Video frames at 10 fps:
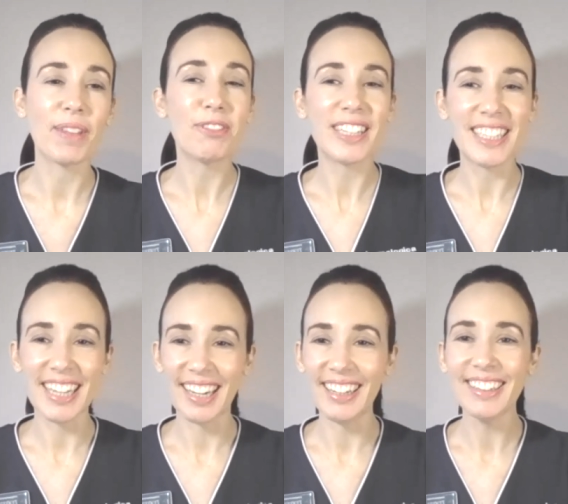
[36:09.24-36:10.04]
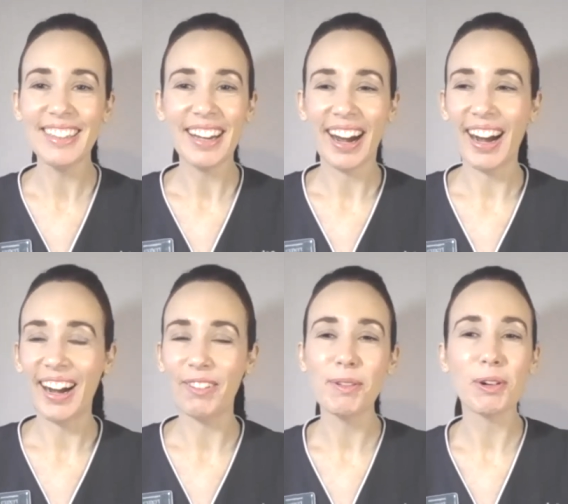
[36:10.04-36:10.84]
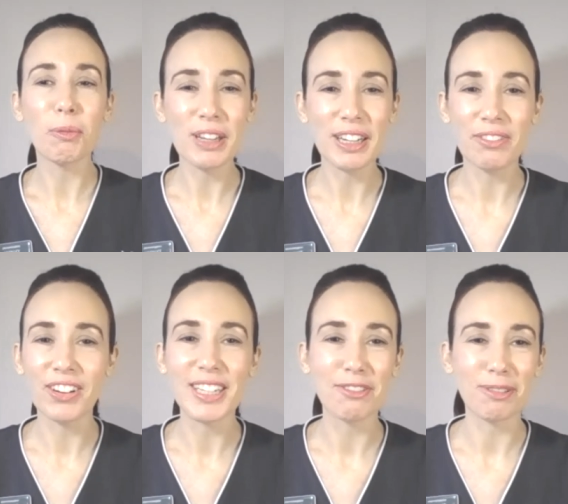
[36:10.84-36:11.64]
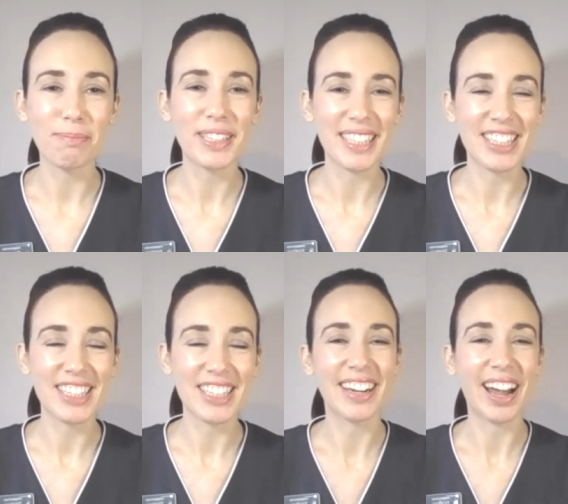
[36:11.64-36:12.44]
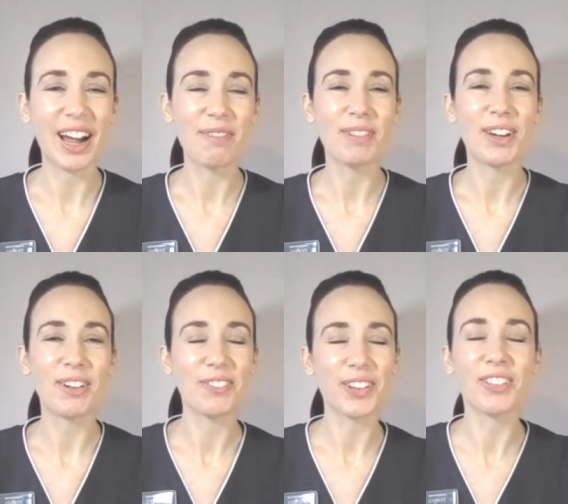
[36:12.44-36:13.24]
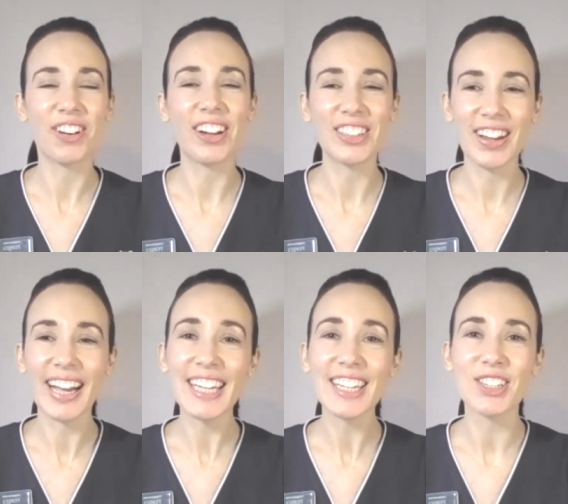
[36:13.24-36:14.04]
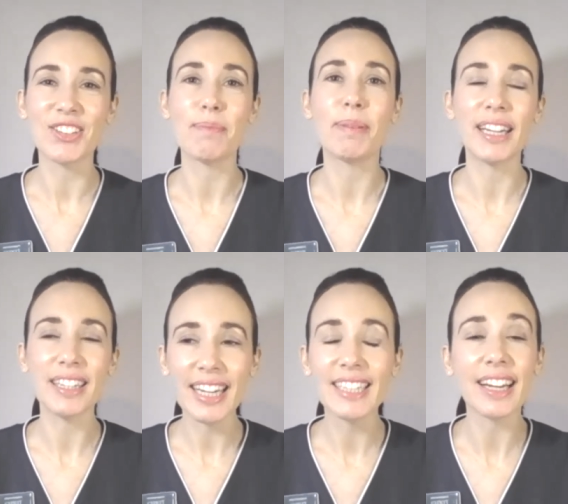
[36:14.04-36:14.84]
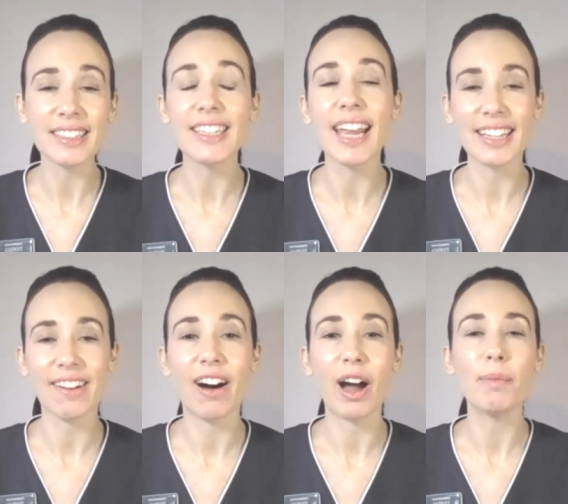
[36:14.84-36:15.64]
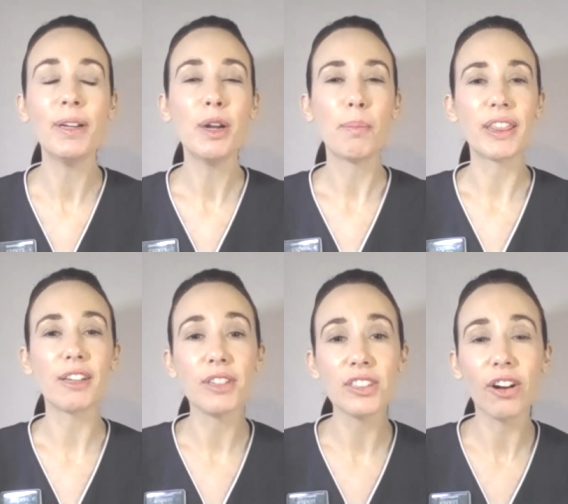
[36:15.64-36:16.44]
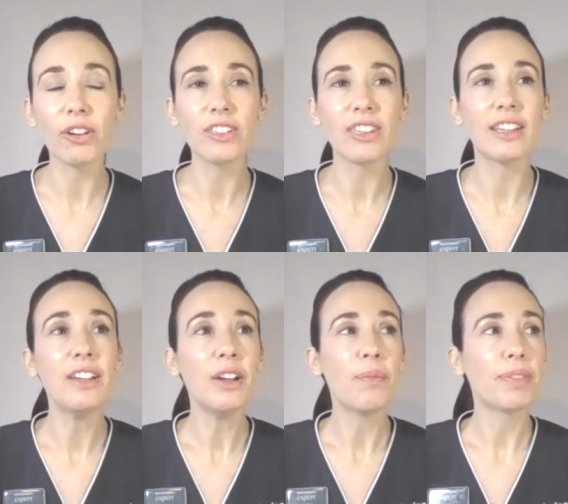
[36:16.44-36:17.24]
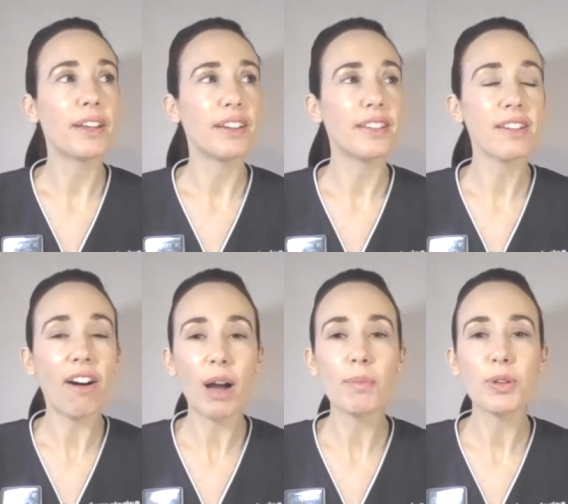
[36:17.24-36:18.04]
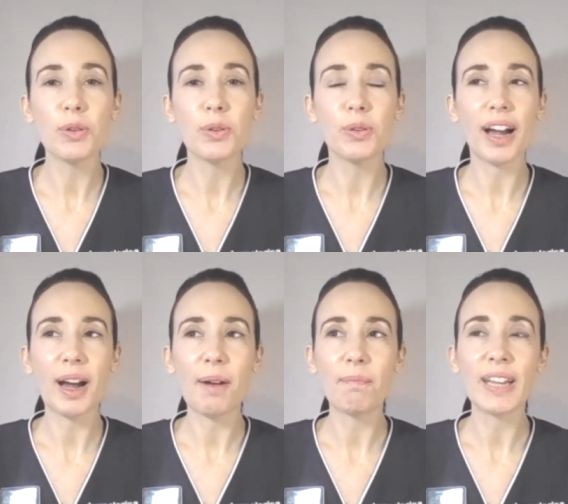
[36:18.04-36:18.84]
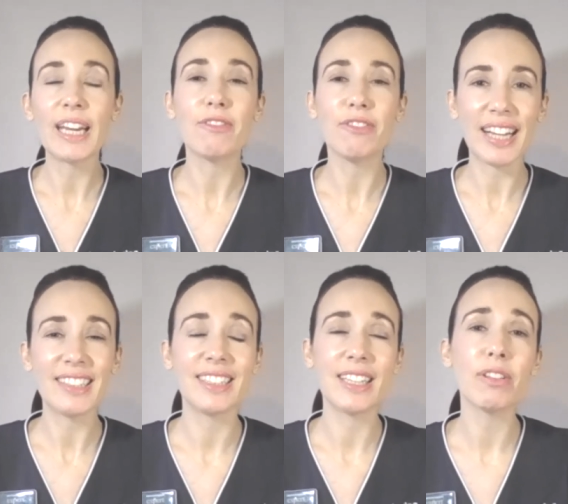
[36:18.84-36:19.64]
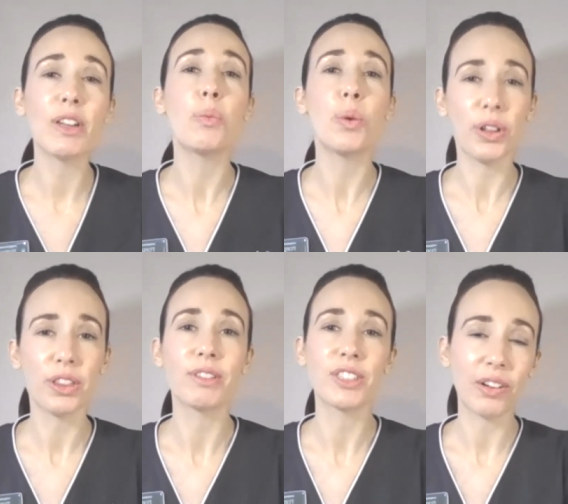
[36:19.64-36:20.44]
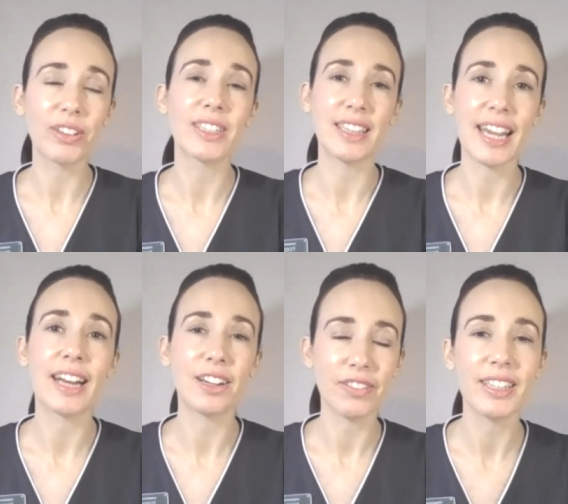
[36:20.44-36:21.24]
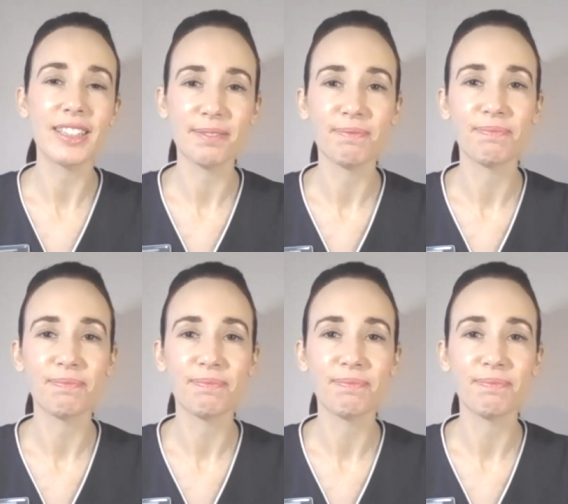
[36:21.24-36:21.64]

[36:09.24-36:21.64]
If it did, we would all be in a very different position, with regards to our industry, but it does take time. But the results, the time you invest is definitely worth the results at the end of it.